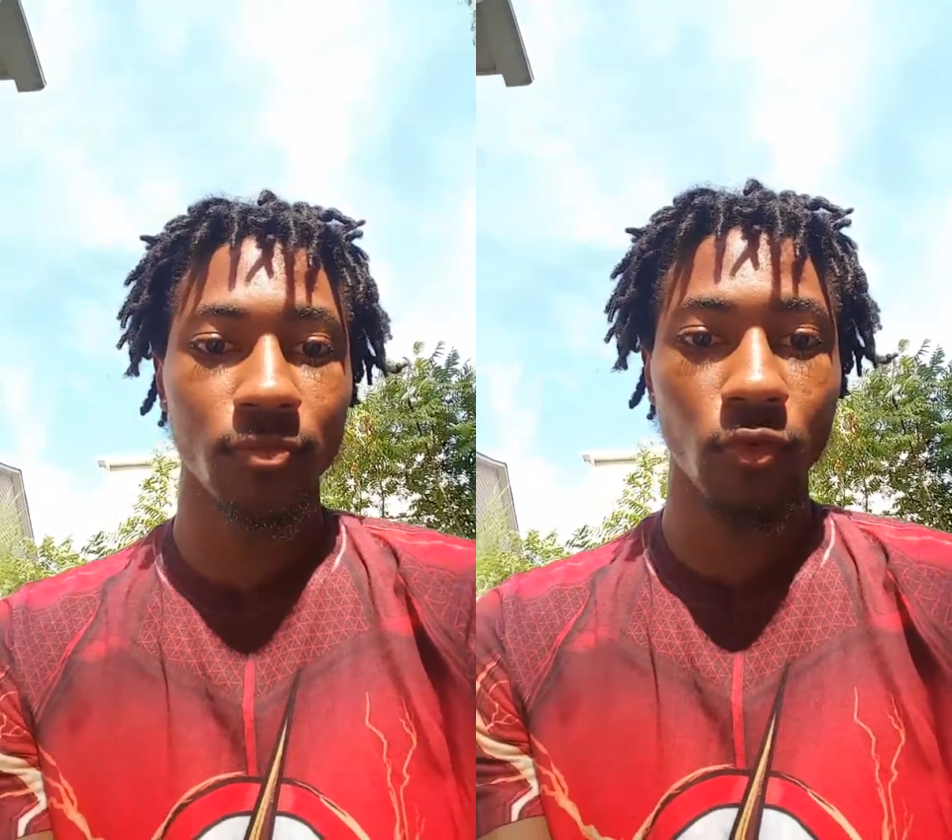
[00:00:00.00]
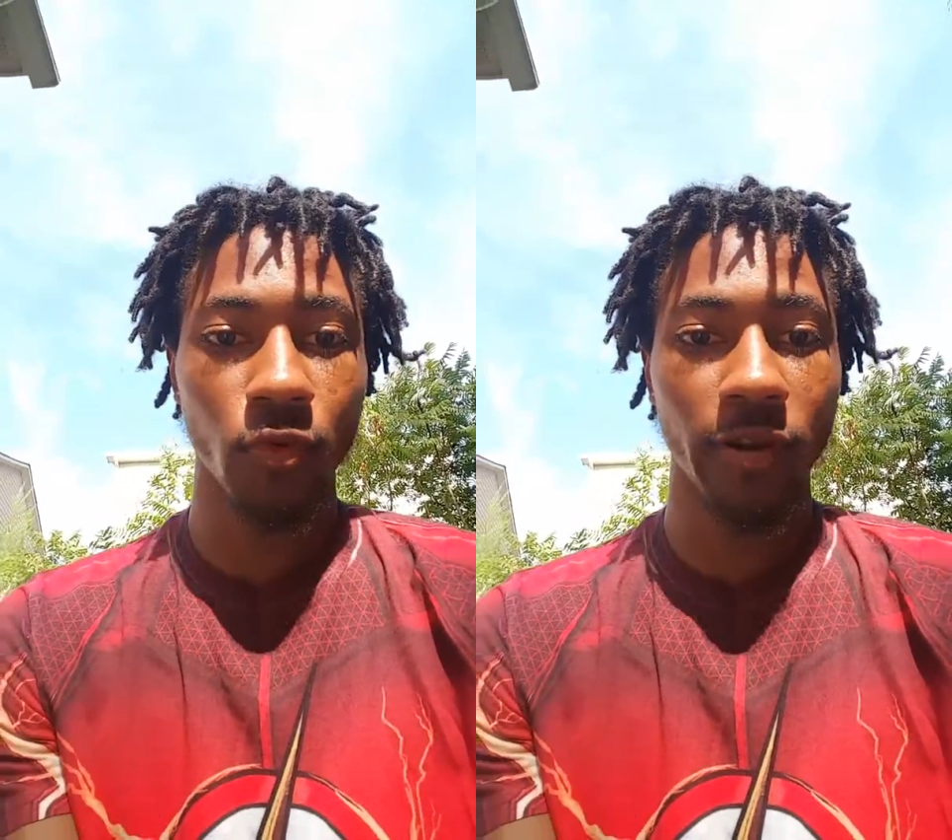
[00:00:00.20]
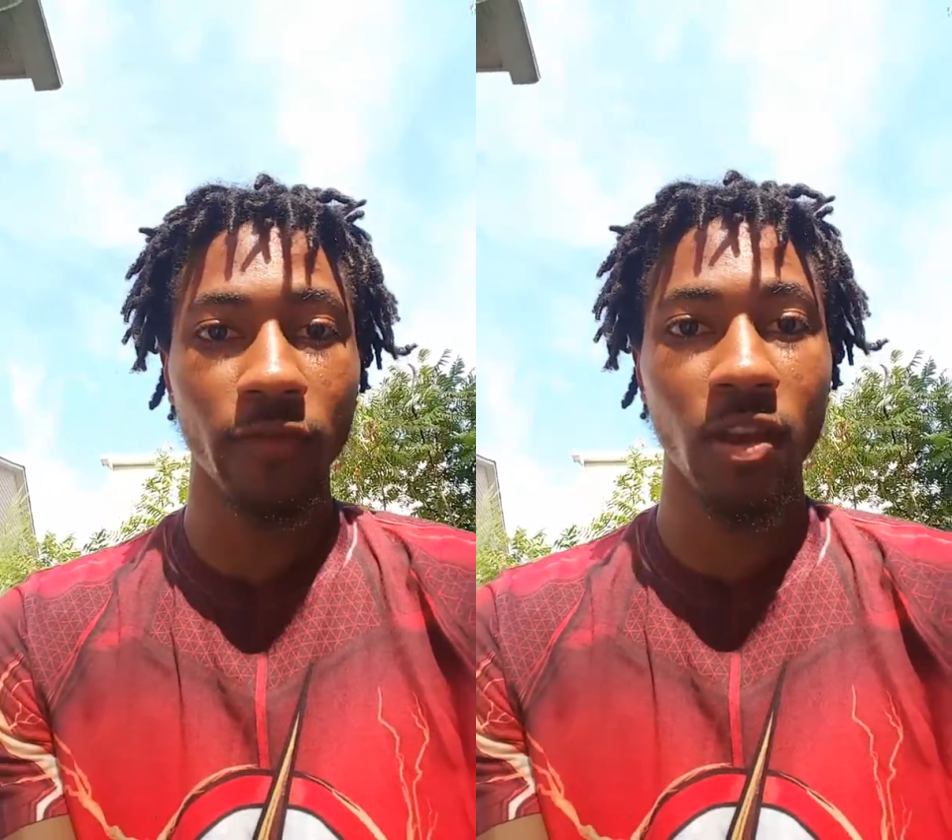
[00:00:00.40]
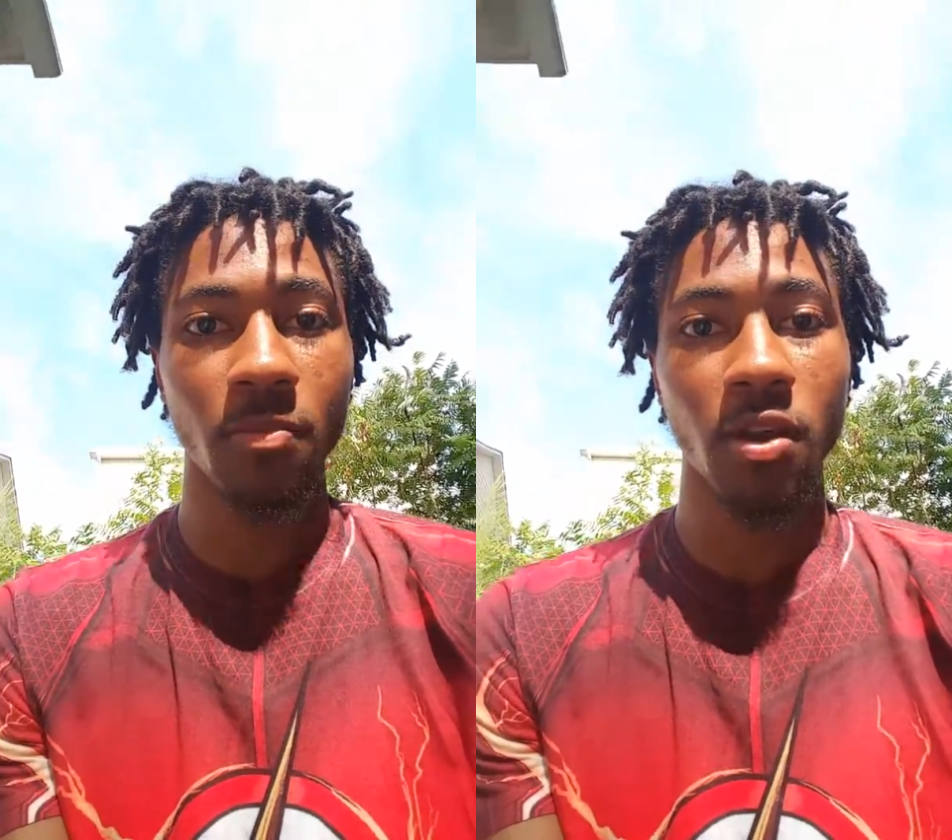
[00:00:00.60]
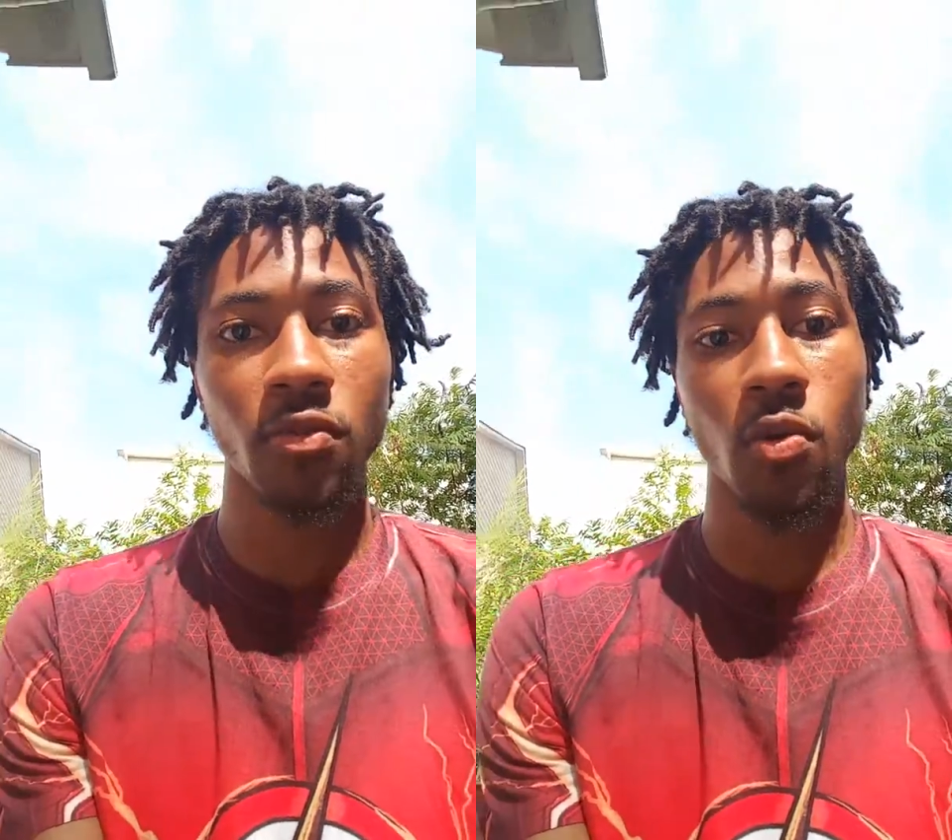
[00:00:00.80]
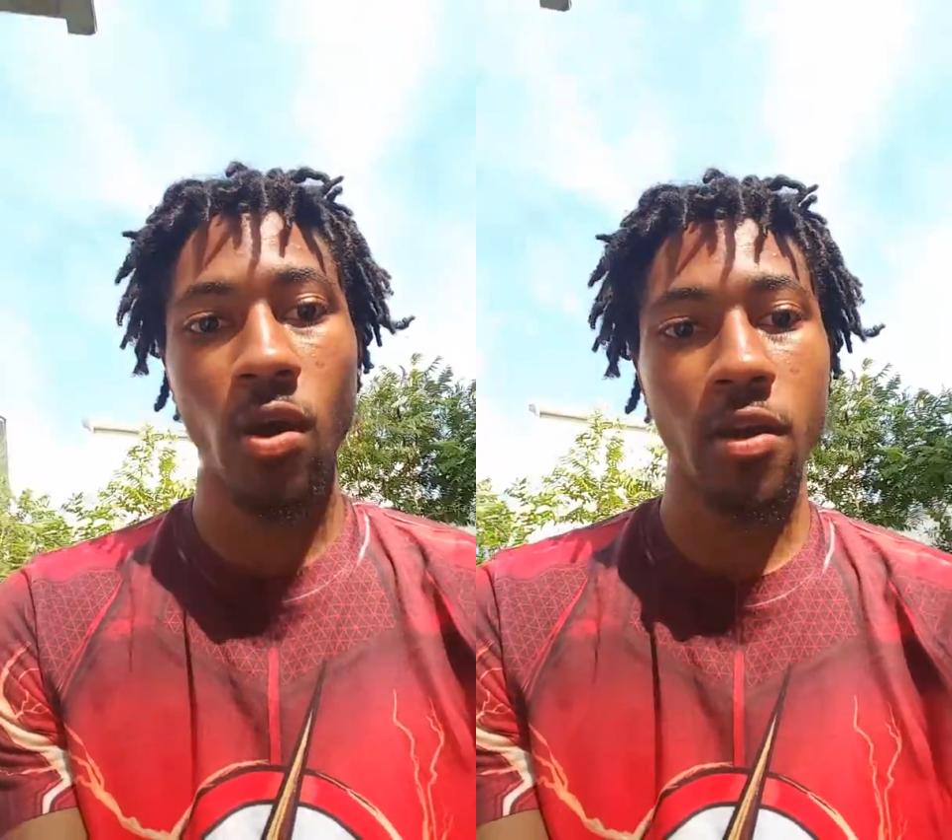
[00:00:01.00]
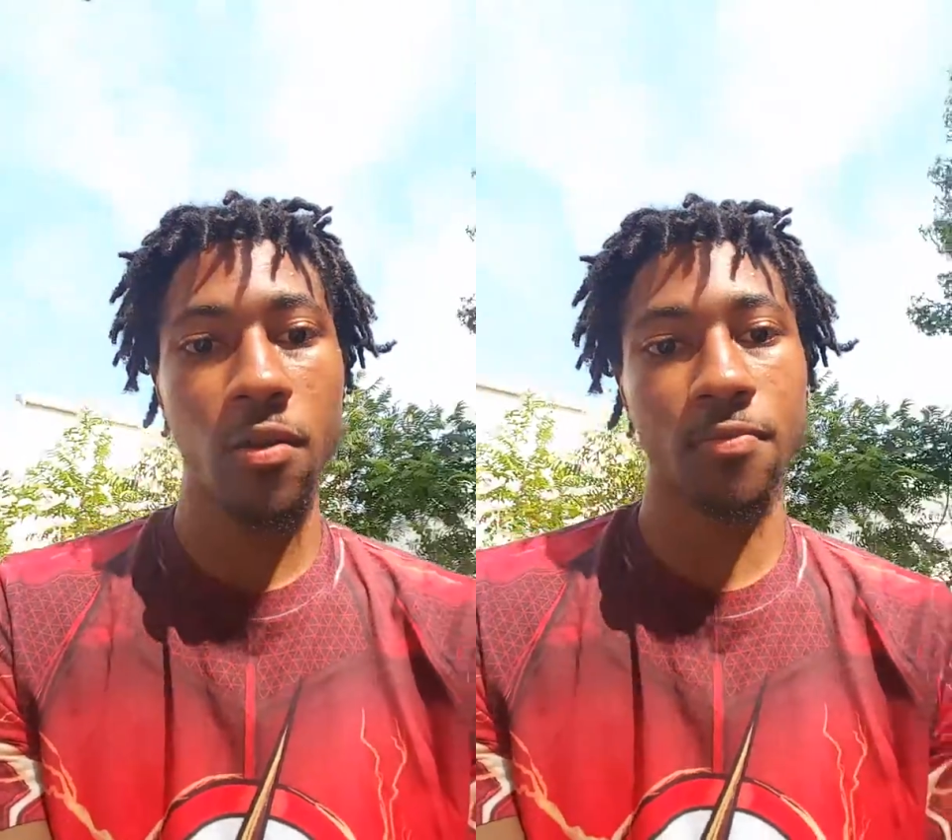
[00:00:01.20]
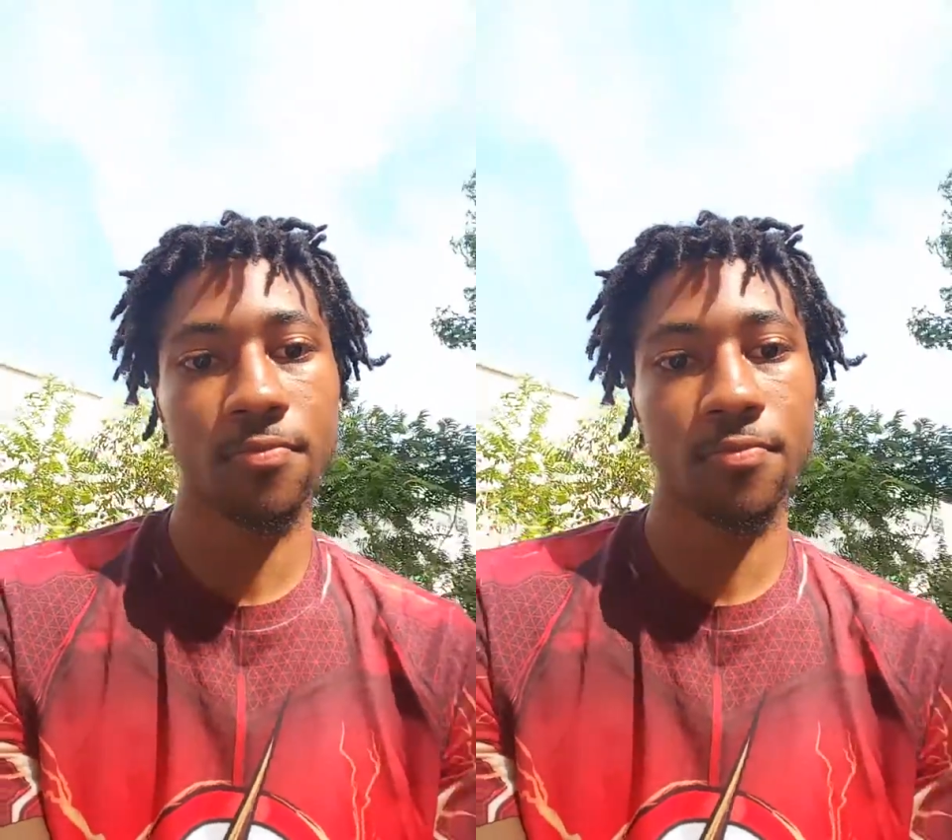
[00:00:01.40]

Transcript: Whatever that might require,